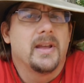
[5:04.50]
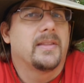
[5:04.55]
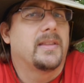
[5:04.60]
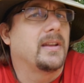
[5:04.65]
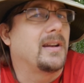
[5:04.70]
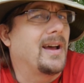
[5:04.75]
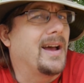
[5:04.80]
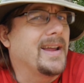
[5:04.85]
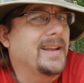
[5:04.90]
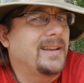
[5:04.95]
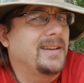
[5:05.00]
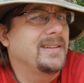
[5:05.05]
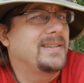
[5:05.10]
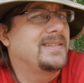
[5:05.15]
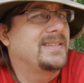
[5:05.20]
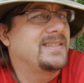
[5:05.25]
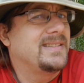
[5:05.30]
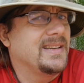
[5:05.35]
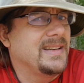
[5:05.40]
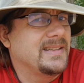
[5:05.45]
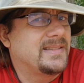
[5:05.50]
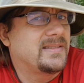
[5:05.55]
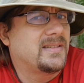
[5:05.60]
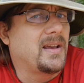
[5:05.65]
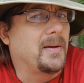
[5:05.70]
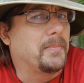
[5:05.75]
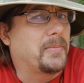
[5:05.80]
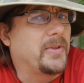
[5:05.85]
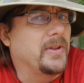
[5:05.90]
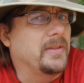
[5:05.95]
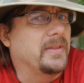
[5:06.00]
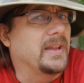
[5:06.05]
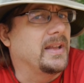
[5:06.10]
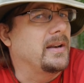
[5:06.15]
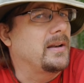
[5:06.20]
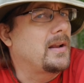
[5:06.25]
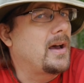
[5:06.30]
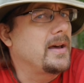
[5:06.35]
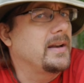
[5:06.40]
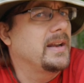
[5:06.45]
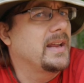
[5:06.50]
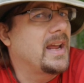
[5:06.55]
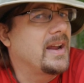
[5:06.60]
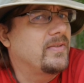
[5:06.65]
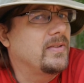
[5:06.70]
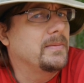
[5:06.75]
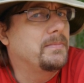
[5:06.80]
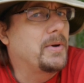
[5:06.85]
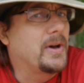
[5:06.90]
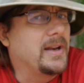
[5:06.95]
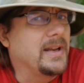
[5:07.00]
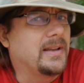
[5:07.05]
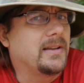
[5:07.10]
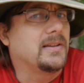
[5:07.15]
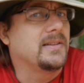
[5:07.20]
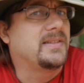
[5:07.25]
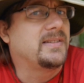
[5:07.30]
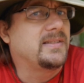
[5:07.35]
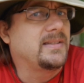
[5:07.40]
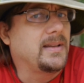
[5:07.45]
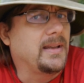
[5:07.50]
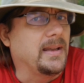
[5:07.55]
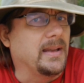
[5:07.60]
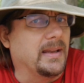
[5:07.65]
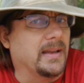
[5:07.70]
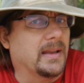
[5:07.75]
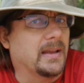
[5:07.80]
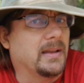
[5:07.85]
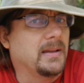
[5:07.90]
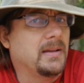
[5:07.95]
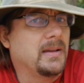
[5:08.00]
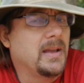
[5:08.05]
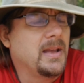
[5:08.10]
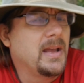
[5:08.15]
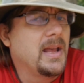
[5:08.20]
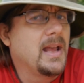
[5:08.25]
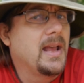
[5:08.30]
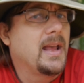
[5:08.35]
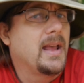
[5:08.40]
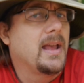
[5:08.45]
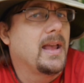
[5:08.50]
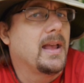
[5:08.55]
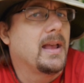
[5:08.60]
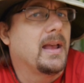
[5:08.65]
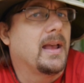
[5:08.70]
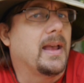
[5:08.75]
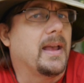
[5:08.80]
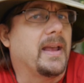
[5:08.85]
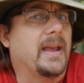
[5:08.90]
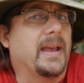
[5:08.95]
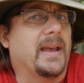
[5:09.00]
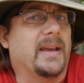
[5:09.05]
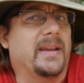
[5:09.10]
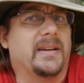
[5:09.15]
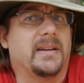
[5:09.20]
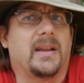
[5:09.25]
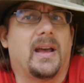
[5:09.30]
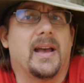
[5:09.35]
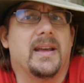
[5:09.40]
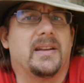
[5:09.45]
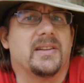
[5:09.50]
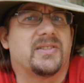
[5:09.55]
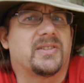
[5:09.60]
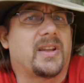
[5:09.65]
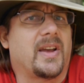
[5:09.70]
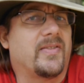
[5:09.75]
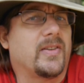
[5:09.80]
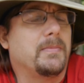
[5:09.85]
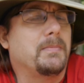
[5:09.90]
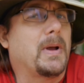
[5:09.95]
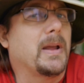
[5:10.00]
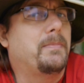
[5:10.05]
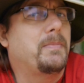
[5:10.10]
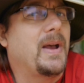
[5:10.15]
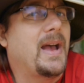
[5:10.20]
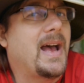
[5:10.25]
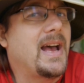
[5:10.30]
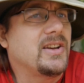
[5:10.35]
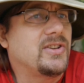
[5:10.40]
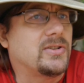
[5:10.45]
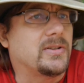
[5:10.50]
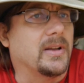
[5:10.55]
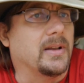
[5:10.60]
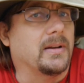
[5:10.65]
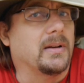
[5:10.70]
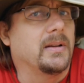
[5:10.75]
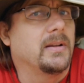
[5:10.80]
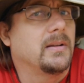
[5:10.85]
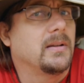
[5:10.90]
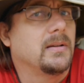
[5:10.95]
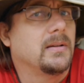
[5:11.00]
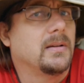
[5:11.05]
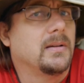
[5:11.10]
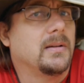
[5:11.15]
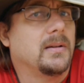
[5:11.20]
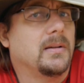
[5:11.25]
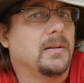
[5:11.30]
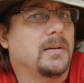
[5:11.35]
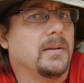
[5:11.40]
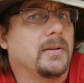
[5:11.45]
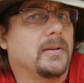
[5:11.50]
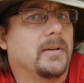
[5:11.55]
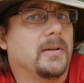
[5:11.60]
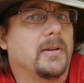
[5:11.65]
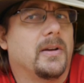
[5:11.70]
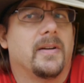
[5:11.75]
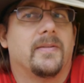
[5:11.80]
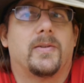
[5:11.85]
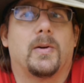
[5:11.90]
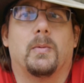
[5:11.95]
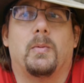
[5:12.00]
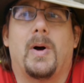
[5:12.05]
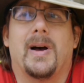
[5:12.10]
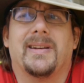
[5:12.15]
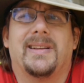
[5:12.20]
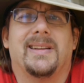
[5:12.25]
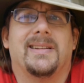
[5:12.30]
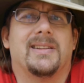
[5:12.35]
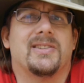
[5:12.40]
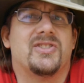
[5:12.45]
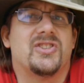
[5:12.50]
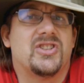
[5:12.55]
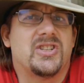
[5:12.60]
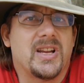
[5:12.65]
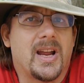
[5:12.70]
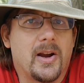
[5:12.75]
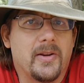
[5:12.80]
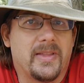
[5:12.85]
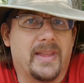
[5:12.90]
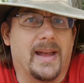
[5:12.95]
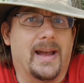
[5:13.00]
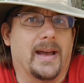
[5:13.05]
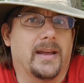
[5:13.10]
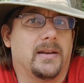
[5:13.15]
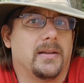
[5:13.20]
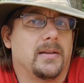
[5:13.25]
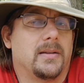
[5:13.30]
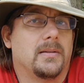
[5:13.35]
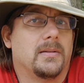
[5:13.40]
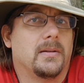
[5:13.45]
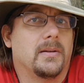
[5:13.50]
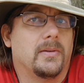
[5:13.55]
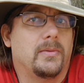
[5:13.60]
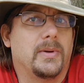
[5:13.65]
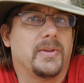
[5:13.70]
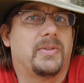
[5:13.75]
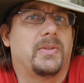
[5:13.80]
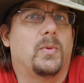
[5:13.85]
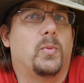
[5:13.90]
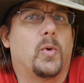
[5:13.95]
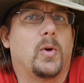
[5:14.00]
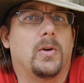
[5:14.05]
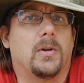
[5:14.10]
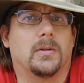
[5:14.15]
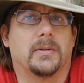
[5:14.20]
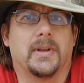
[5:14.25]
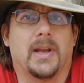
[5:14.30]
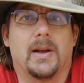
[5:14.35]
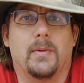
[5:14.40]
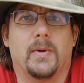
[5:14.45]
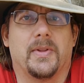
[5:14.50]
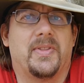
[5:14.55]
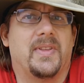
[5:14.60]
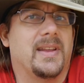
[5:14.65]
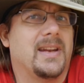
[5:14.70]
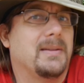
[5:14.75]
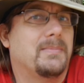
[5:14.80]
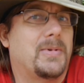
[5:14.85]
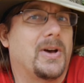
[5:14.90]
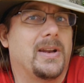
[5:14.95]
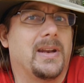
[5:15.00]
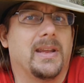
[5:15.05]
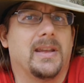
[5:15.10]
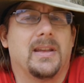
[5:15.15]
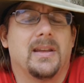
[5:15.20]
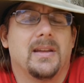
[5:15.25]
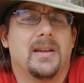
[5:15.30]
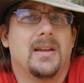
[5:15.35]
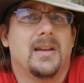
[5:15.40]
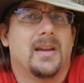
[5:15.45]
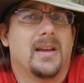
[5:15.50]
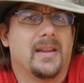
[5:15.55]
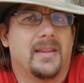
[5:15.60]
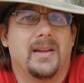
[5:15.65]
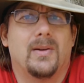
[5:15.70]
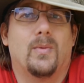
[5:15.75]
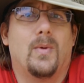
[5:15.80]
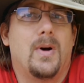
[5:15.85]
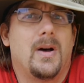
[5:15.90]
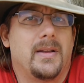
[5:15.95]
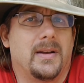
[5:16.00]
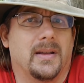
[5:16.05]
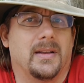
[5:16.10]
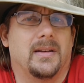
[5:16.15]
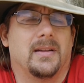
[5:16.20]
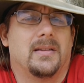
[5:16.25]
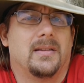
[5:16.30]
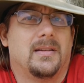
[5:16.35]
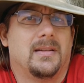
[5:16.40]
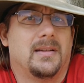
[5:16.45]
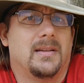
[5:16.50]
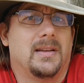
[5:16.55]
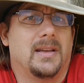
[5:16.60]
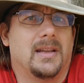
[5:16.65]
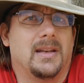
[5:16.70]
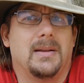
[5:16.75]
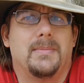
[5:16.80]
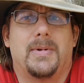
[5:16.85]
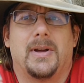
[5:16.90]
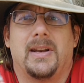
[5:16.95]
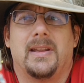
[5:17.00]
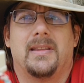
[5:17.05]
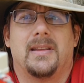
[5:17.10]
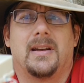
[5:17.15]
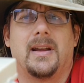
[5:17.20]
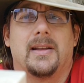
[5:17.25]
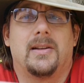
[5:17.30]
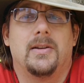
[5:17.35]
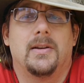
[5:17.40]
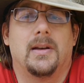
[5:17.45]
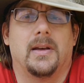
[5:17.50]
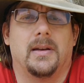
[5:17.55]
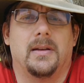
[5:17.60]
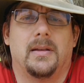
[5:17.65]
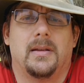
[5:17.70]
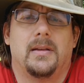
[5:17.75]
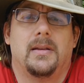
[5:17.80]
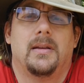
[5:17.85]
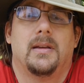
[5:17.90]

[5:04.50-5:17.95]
that I could see something that not everybody could see. And I discovered my passion for wanting to share that with the world and with anybody that wanted, anybody that I could.